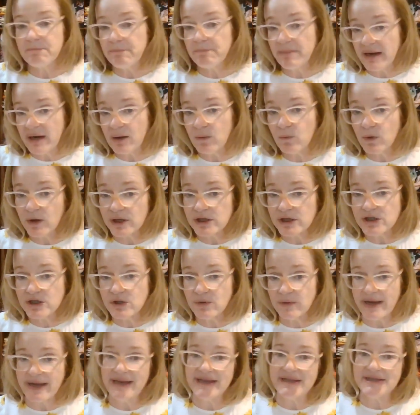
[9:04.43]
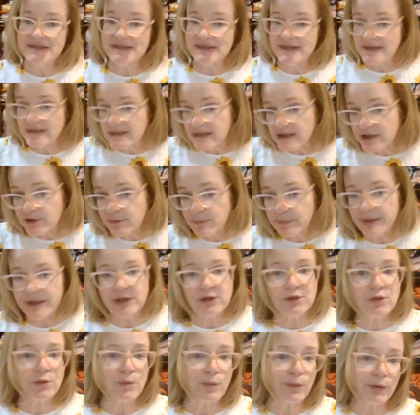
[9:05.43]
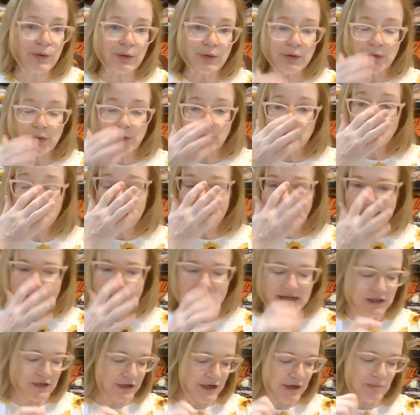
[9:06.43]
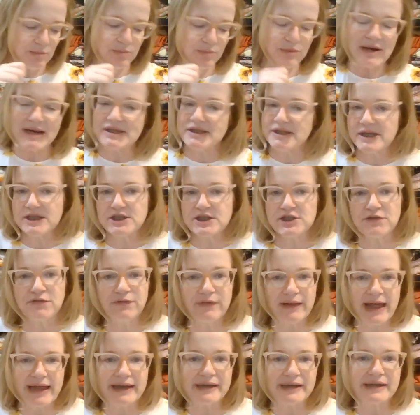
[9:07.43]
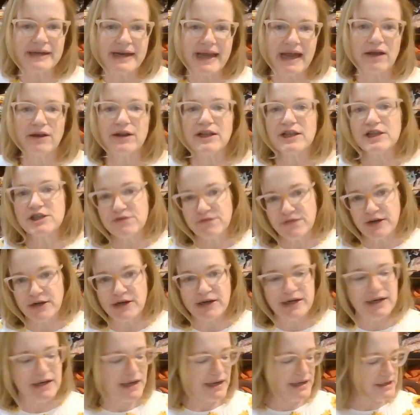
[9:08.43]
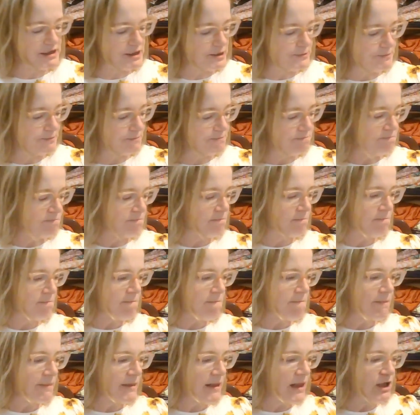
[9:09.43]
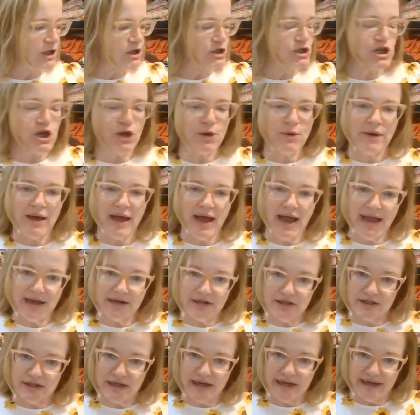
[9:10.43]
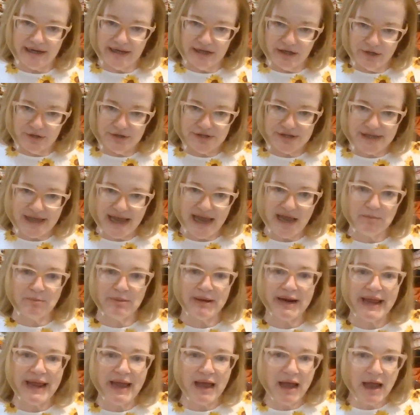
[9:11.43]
But it works great. It's easy to pin through and you can press it to flatten it out. It's very nice. So I used that, but I